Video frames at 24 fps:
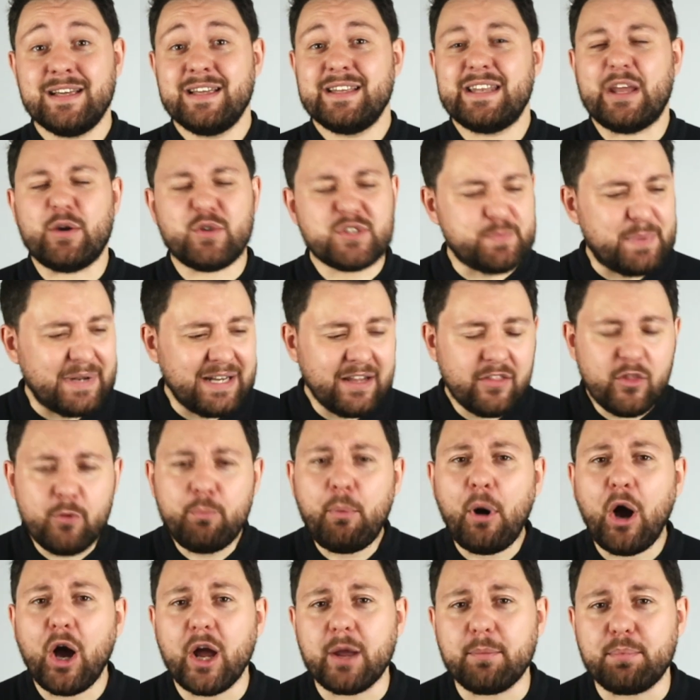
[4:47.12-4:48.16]
Now, it's been in the
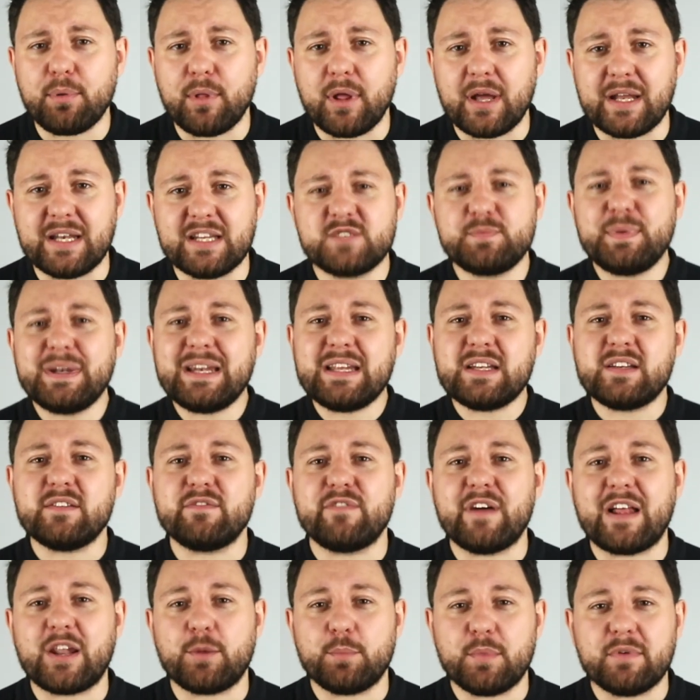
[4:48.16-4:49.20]
pipeline, it's been in
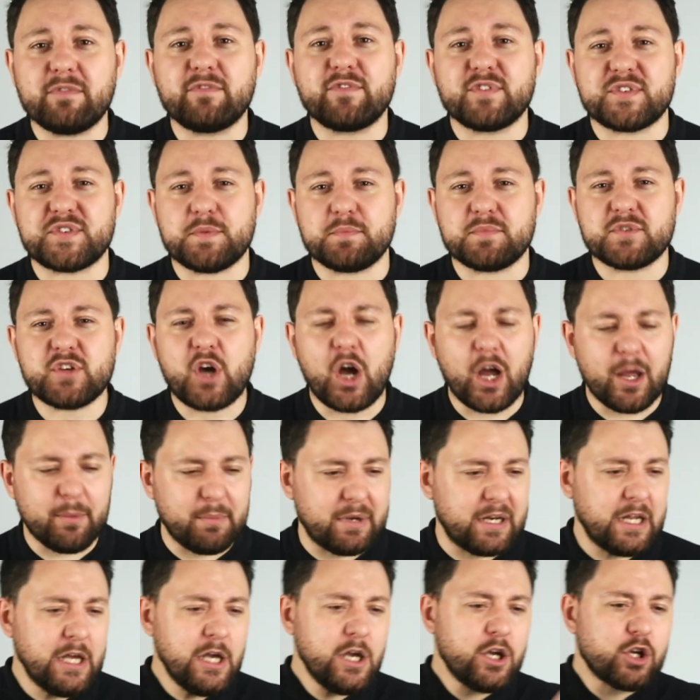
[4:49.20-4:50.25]
development for some time,
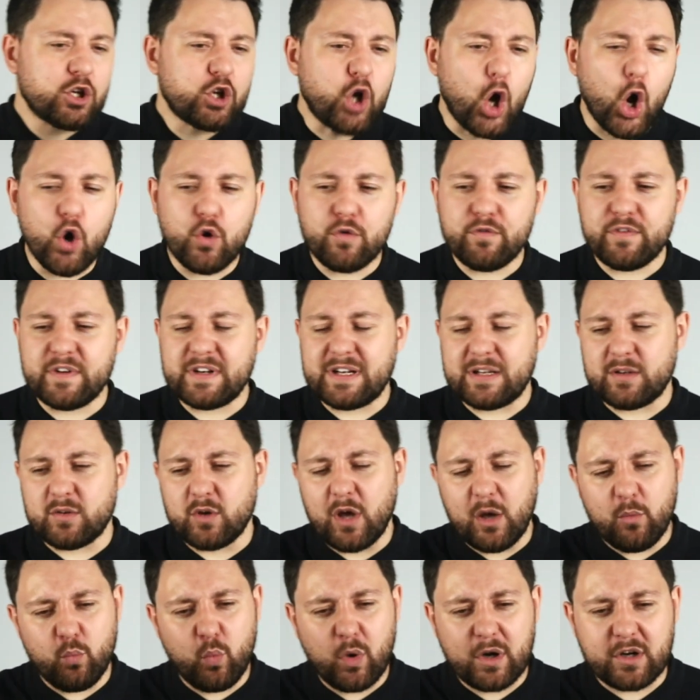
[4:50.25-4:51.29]
and COVID
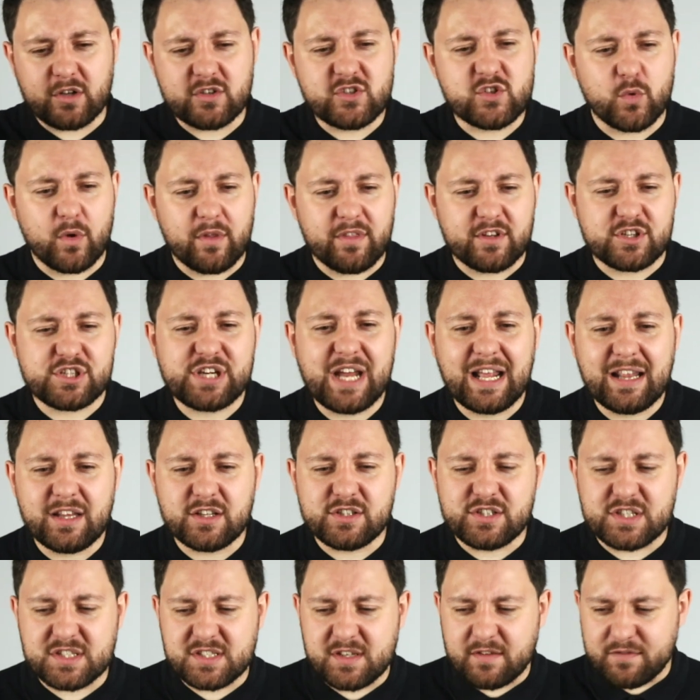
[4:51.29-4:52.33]
and one or two other
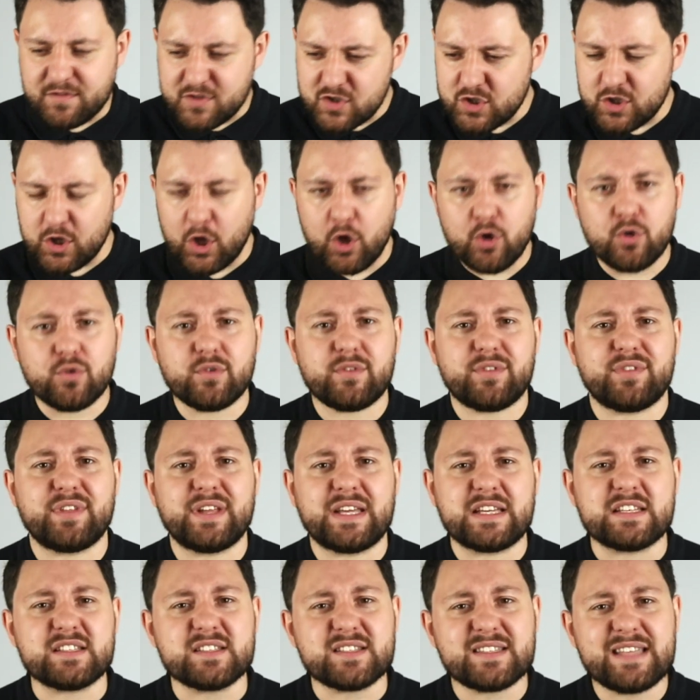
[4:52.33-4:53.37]
challenges have slowed
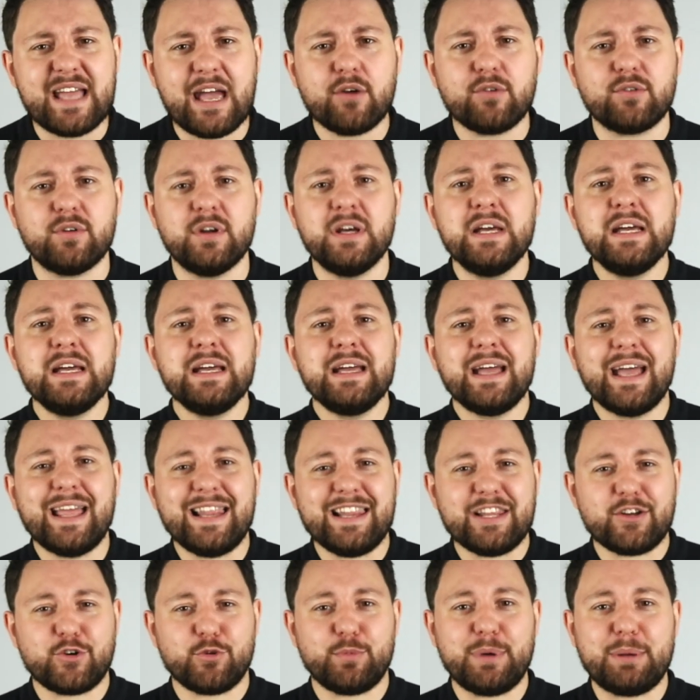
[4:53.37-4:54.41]
things down a
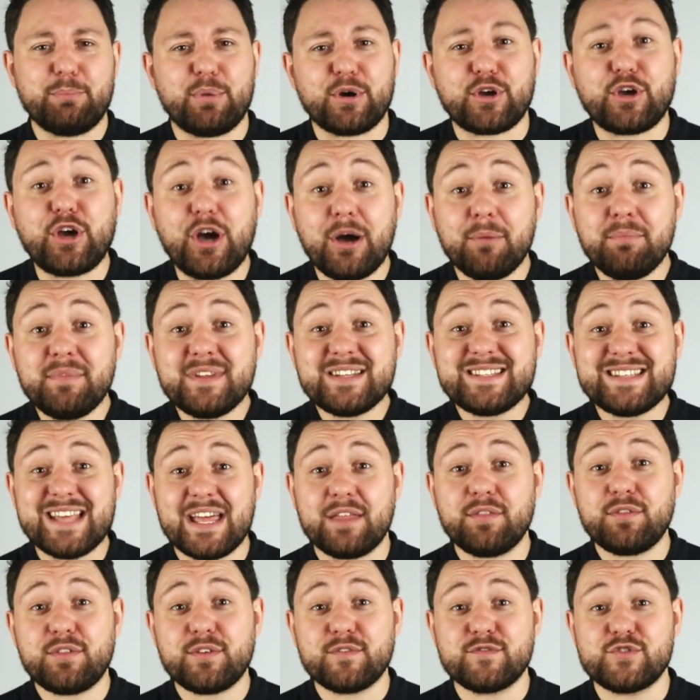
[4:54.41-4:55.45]
little bit. But come the
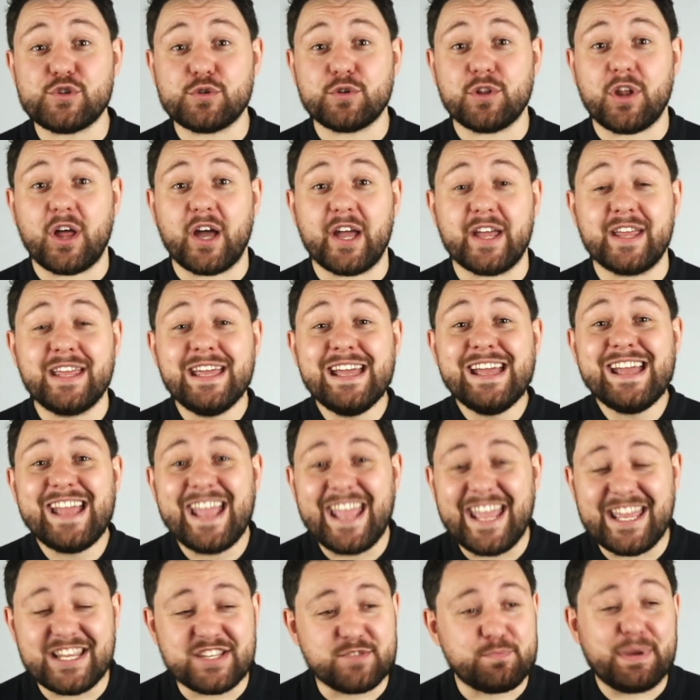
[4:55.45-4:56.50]
10th of July,
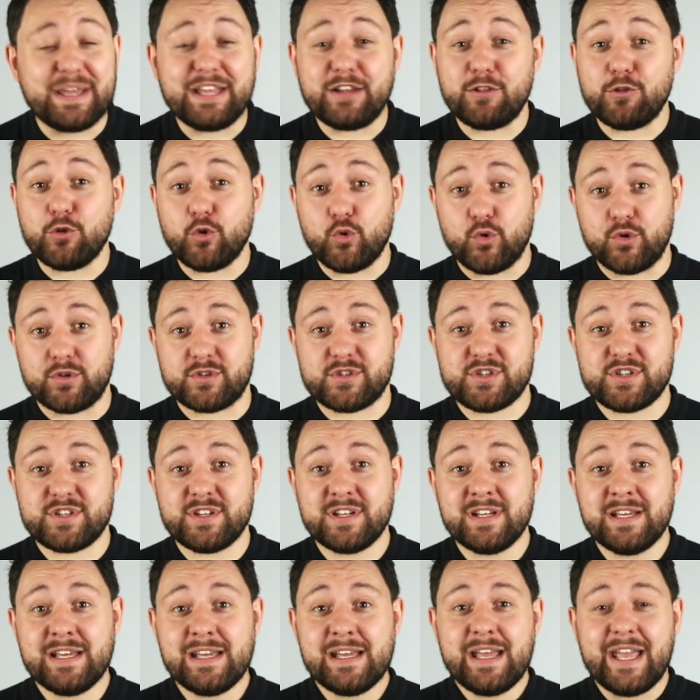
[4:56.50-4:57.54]
it's being launched.
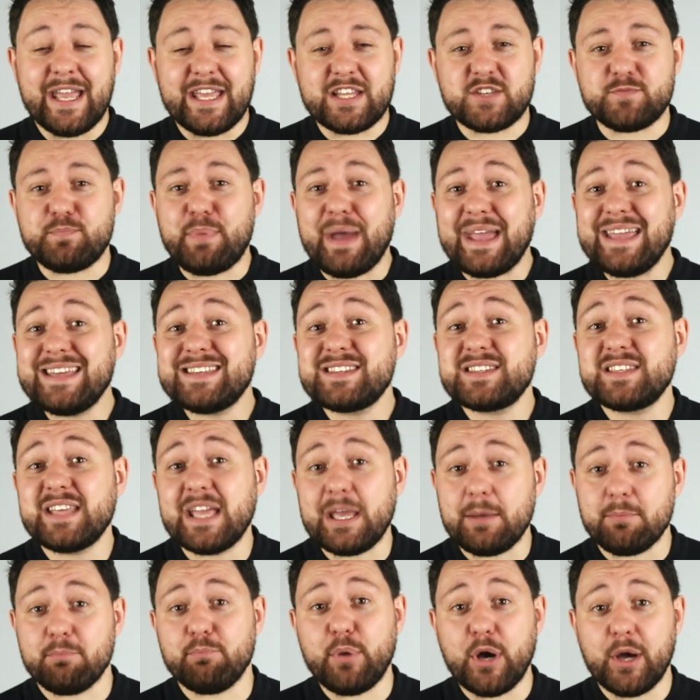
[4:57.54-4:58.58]
It's based
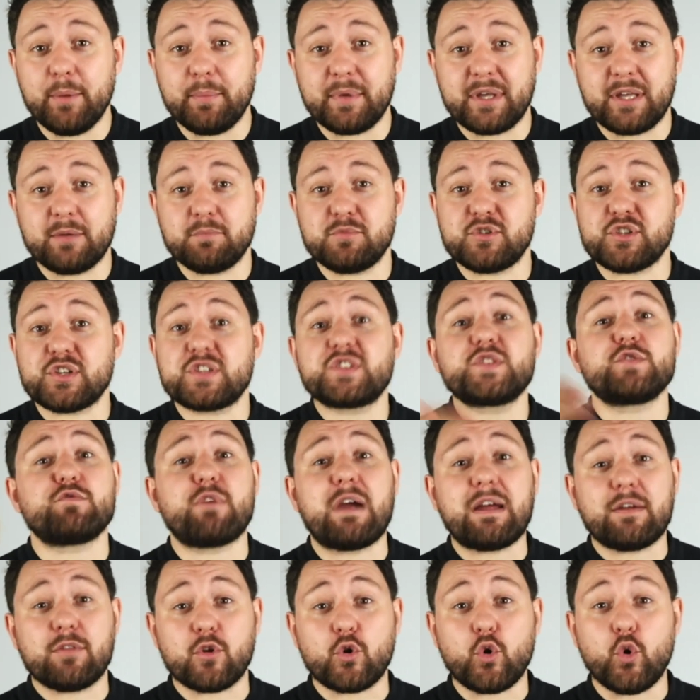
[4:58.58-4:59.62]
in Birmingham, just
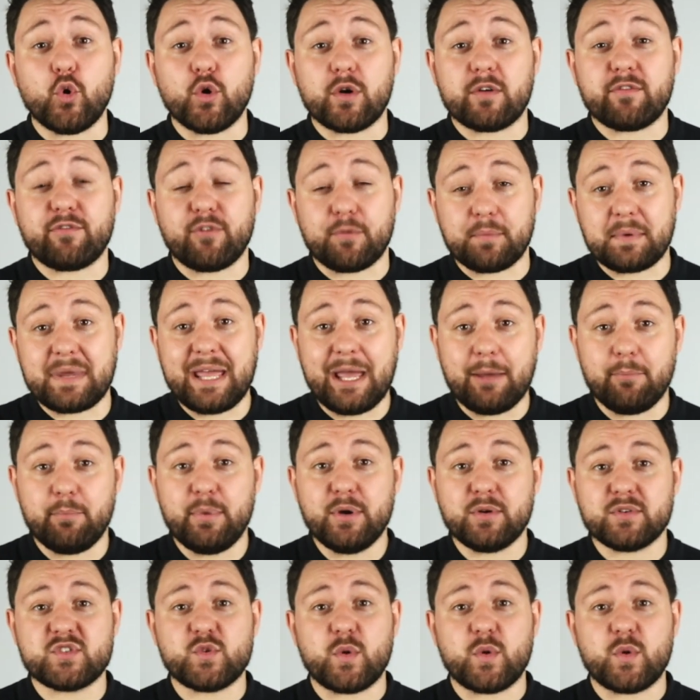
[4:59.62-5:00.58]
around the corner from Camp Hill.